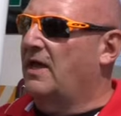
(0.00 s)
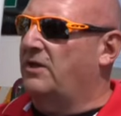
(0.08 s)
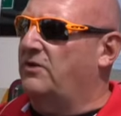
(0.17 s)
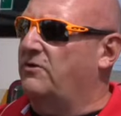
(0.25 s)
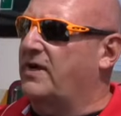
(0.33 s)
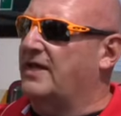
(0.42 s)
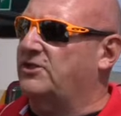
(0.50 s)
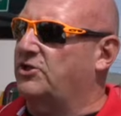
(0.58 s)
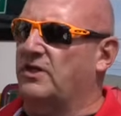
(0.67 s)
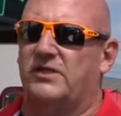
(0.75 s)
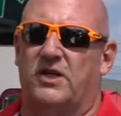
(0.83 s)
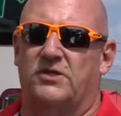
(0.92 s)
you get
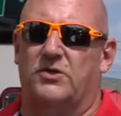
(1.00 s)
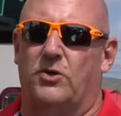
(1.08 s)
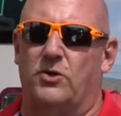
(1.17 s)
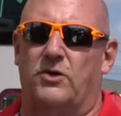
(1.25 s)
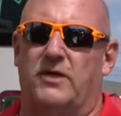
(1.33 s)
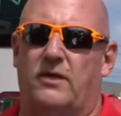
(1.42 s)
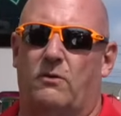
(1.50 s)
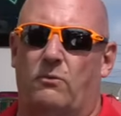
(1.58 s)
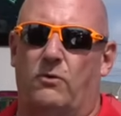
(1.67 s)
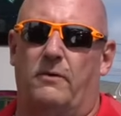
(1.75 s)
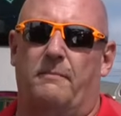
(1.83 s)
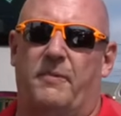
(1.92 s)
just as good
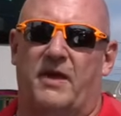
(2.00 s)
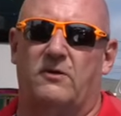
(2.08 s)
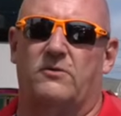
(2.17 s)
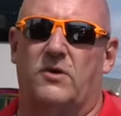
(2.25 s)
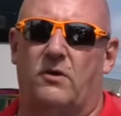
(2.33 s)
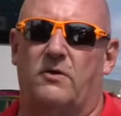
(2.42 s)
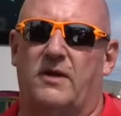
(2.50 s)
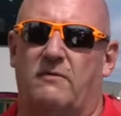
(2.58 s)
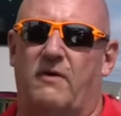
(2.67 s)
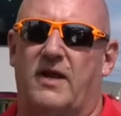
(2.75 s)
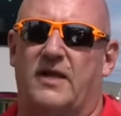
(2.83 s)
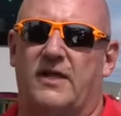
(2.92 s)
or better turning
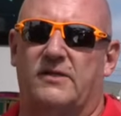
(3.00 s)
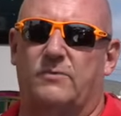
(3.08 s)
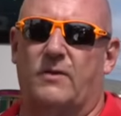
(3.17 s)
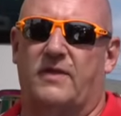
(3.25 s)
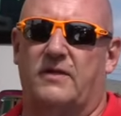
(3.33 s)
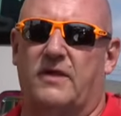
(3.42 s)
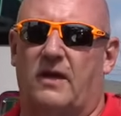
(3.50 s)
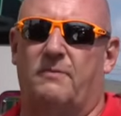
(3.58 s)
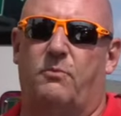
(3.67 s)
radius with a Type